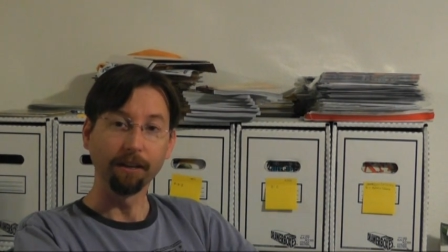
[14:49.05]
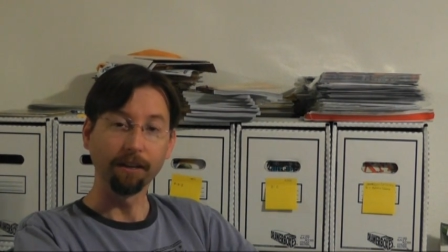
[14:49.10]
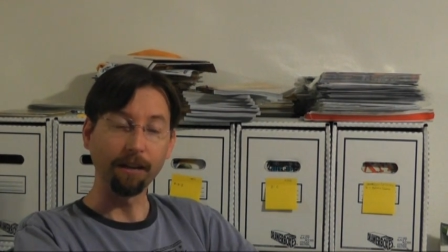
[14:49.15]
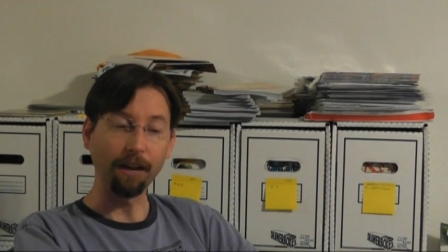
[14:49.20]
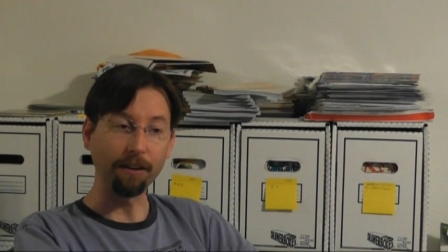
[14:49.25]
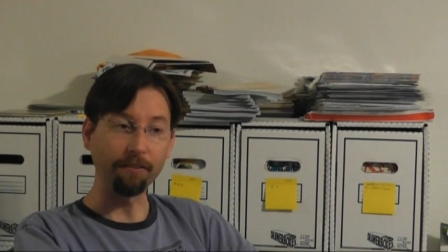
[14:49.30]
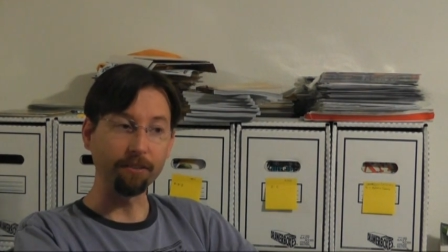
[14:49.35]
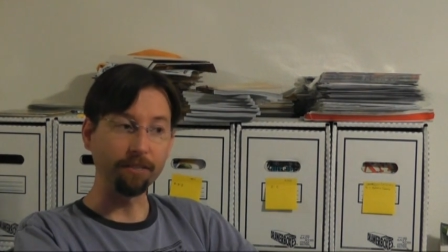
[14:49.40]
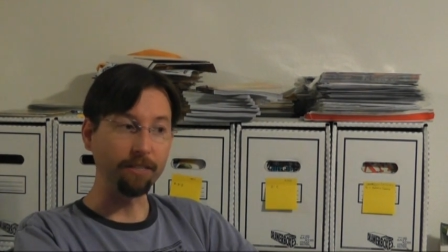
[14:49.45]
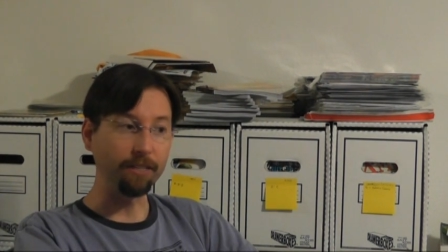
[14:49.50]

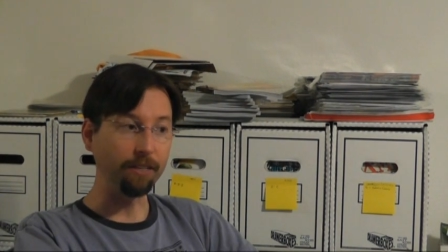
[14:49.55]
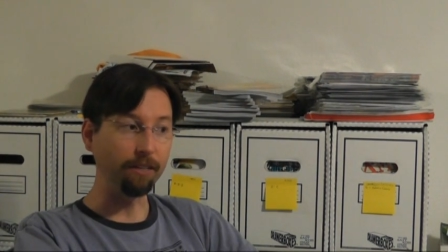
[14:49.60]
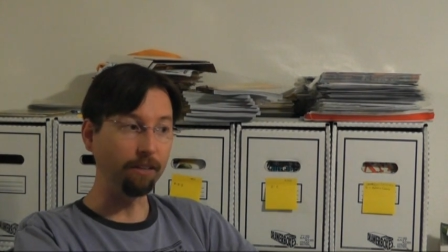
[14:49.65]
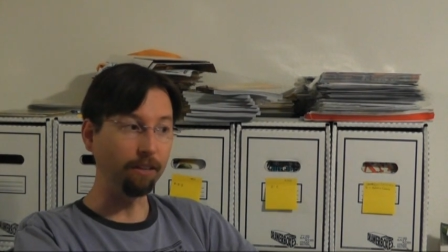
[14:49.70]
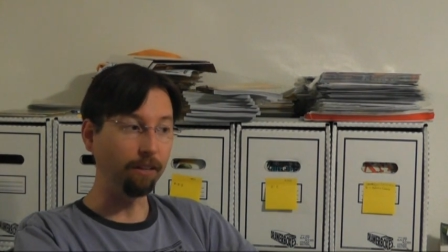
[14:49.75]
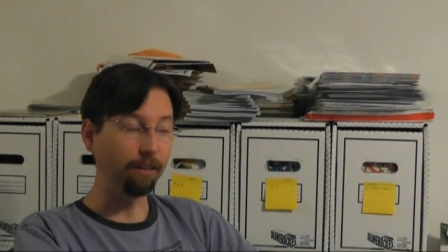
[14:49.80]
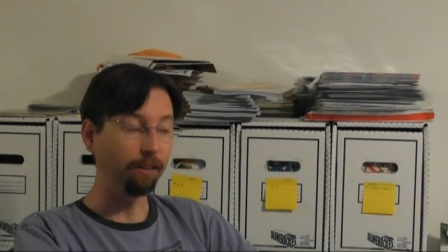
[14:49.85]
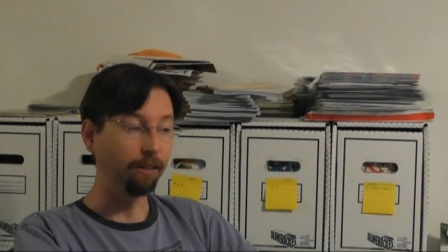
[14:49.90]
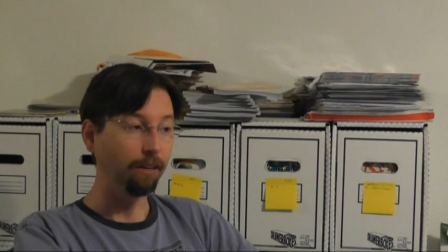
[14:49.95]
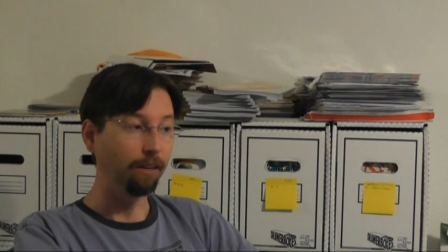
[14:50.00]
kind of a
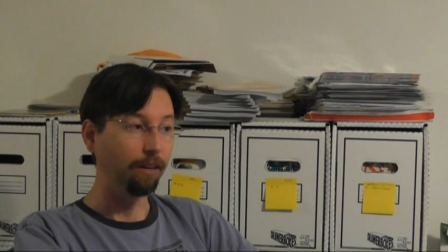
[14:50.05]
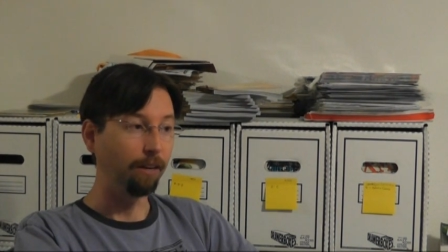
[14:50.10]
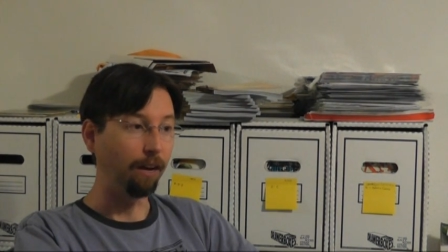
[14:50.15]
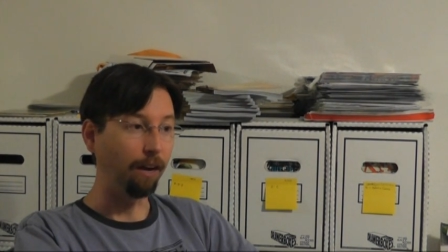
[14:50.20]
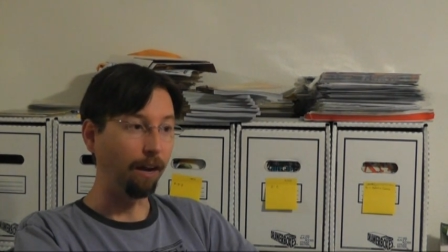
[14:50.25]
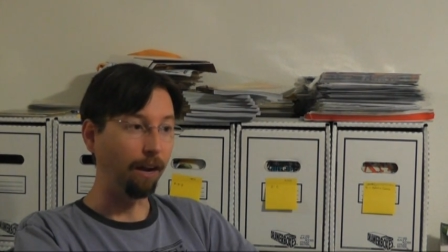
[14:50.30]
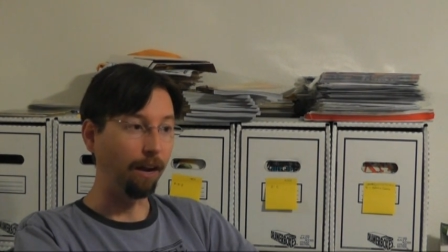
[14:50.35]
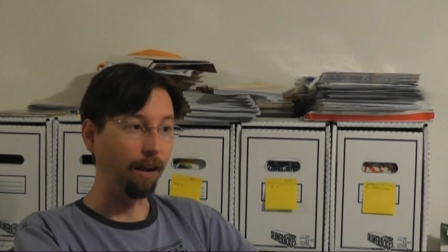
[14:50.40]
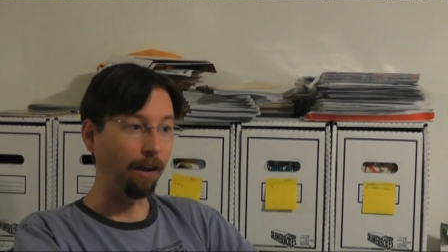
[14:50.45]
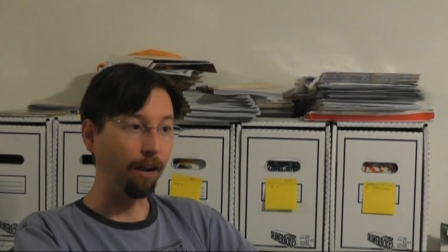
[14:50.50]
deal.
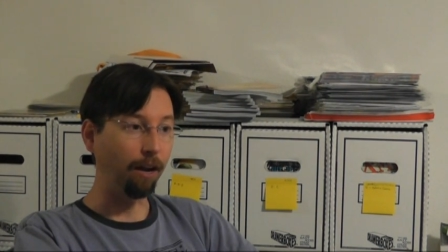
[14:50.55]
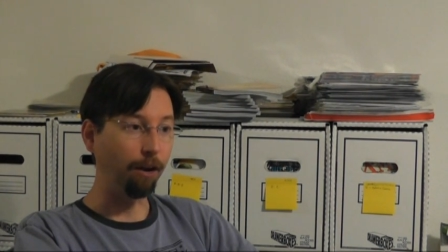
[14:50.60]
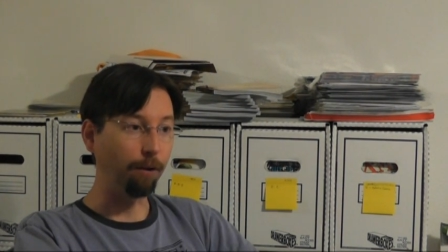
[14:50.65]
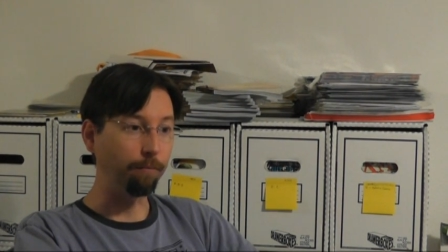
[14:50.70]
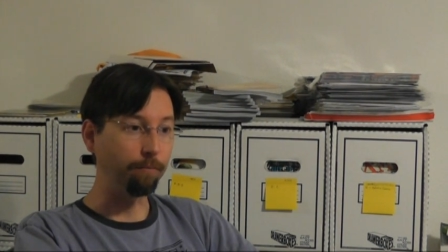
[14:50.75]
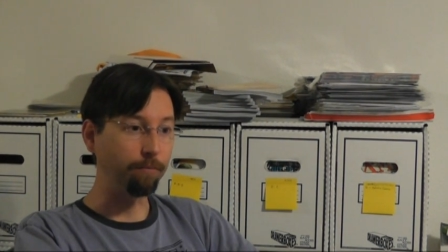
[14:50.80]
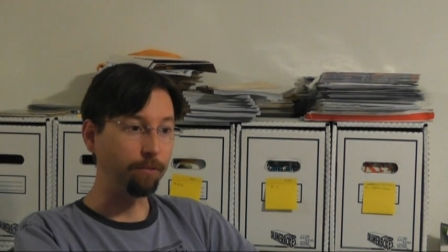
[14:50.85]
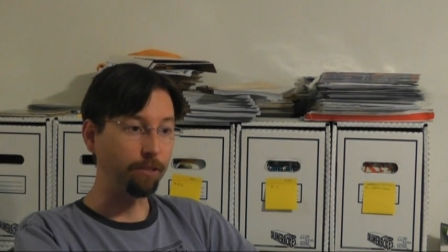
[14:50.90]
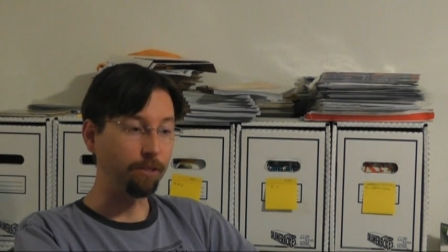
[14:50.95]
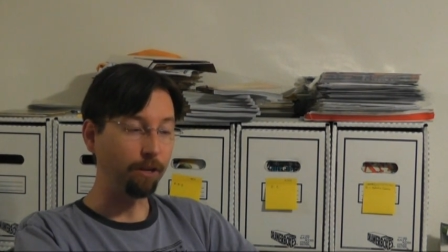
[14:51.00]

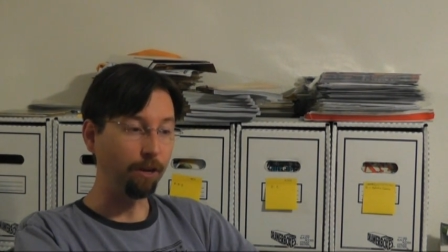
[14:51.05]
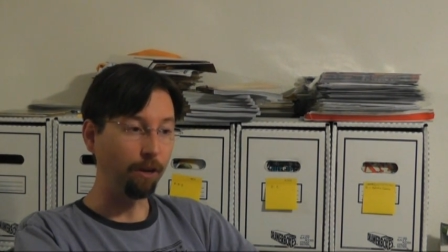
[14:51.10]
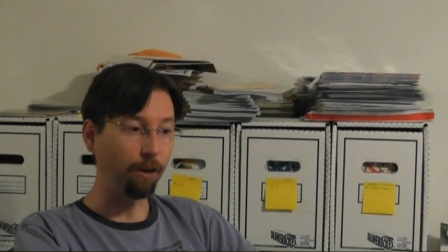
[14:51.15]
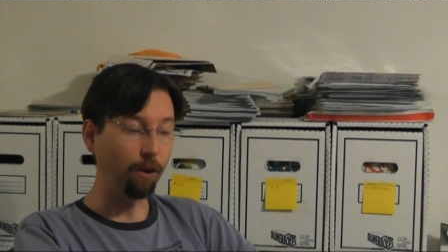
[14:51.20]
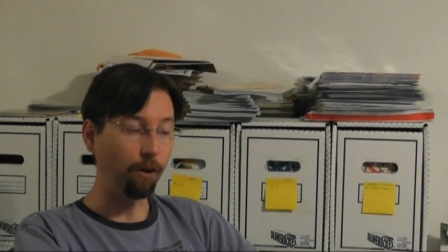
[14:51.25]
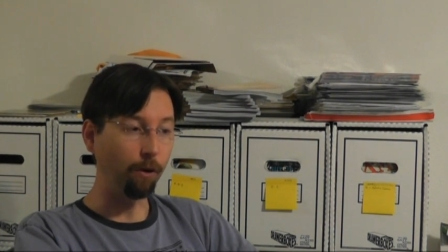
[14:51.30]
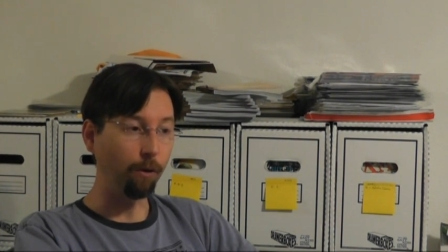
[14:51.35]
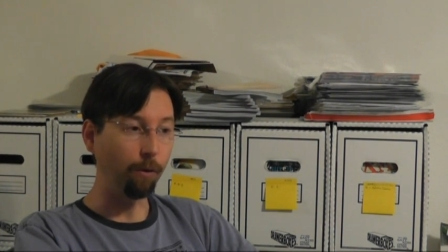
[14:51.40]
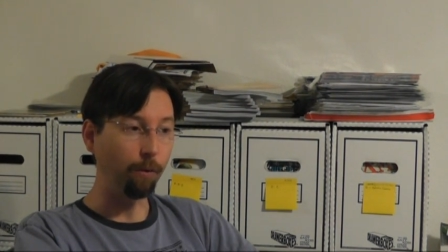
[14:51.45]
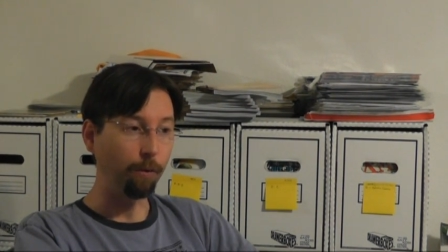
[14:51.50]
Um,
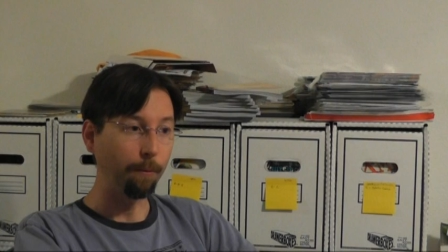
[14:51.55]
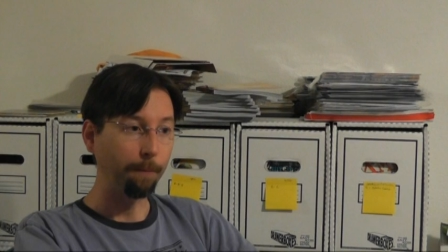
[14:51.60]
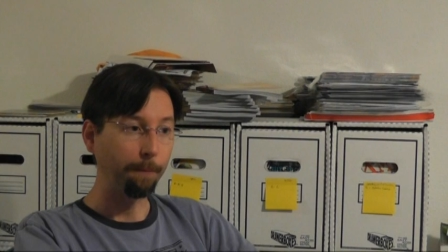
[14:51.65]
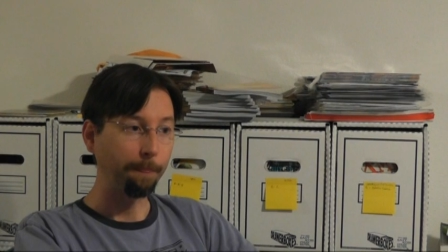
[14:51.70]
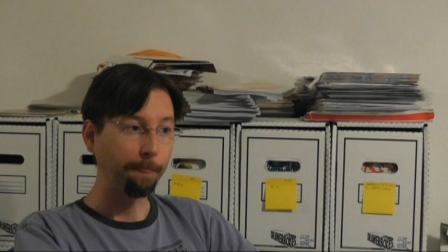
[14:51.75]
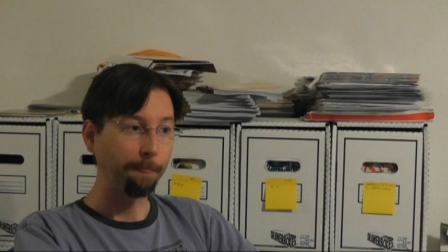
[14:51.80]
so